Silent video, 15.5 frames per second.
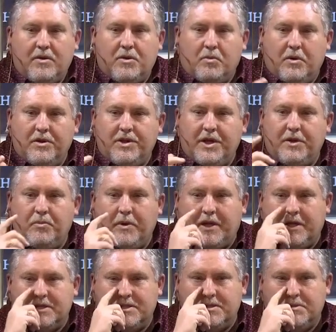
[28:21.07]
The one thing we
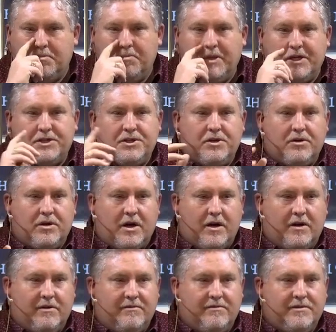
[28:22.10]
can be sure
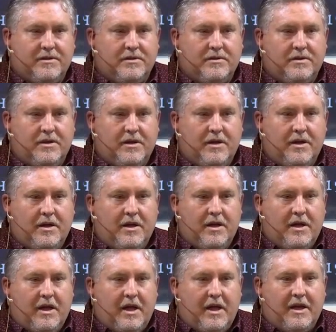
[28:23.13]
of
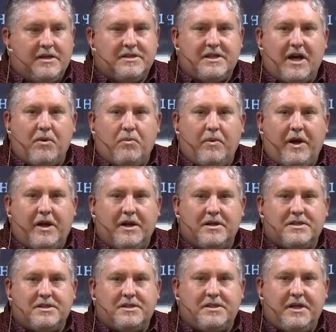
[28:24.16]
is that we
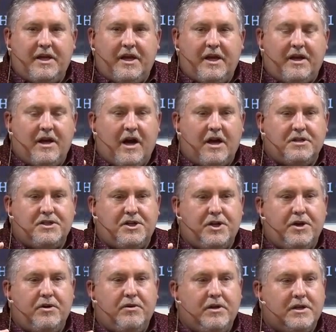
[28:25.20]
can see God's
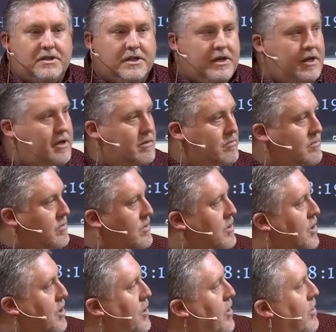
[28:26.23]
unity,
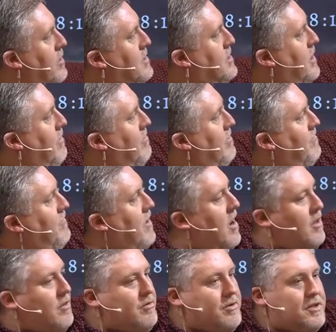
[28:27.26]
the unity of the
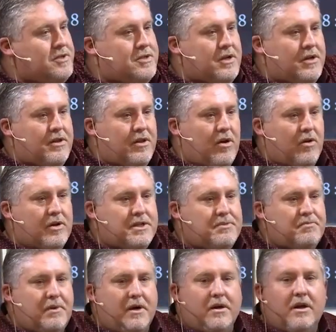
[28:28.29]
Father and the Son and the Holy
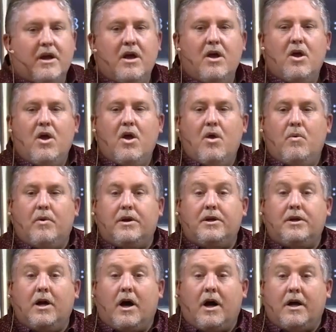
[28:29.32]
Spirit,
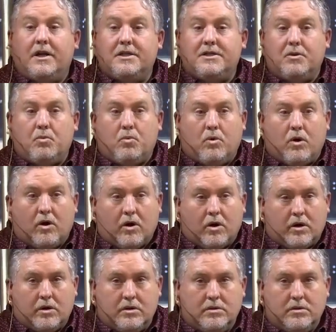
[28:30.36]
when God is at work.